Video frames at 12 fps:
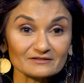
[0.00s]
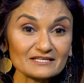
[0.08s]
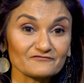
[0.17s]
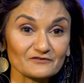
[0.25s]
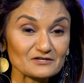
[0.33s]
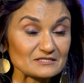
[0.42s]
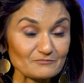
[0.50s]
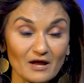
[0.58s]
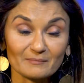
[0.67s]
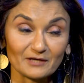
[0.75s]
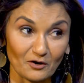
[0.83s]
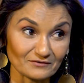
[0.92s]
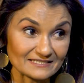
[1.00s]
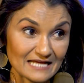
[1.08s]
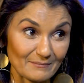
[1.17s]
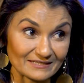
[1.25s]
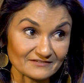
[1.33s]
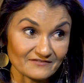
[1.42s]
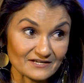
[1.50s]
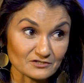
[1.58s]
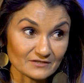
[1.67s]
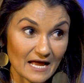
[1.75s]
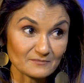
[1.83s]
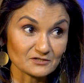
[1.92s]
the first and probably only time I did facial
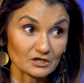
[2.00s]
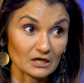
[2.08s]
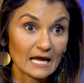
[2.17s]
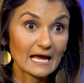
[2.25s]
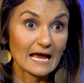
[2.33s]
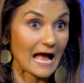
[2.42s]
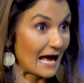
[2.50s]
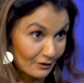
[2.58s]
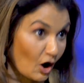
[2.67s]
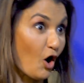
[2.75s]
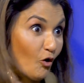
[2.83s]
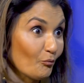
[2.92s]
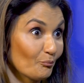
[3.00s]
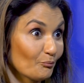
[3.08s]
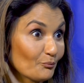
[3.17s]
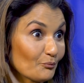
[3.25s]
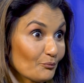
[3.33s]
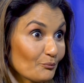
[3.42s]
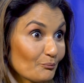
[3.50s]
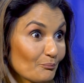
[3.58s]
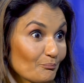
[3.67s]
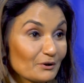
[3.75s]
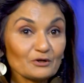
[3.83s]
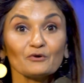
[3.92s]
capture at home.
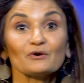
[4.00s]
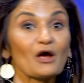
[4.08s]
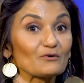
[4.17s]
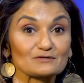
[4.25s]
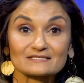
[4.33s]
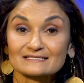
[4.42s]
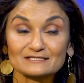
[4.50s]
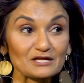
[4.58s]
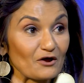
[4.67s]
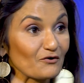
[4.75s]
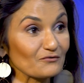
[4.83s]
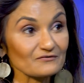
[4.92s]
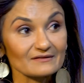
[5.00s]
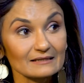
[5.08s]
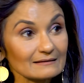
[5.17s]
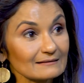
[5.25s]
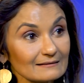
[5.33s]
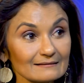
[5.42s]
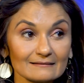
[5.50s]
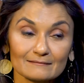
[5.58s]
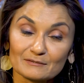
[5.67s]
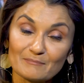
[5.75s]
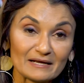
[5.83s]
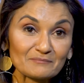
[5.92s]
But who knows,
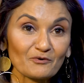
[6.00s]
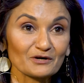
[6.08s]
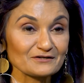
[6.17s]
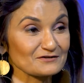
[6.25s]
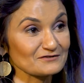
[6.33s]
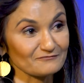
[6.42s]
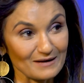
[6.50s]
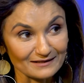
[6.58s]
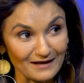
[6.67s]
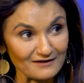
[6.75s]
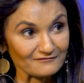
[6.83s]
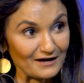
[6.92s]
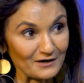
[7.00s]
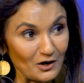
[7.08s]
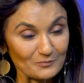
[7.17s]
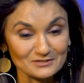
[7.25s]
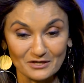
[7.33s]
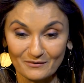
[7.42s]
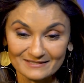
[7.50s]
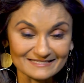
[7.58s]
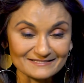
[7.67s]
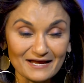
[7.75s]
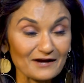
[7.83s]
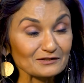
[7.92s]
many more years of my life, I hope. So it's
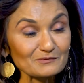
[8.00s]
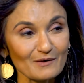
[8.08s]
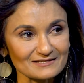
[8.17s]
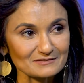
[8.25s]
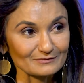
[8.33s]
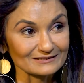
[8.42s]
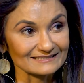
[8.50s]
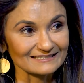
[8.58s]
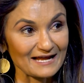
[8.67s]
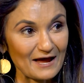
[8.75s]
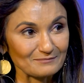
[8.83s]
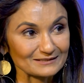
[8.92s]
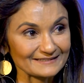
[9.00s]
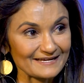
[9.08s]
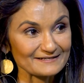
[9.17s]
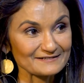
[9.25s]
entirely possible it'll happen again.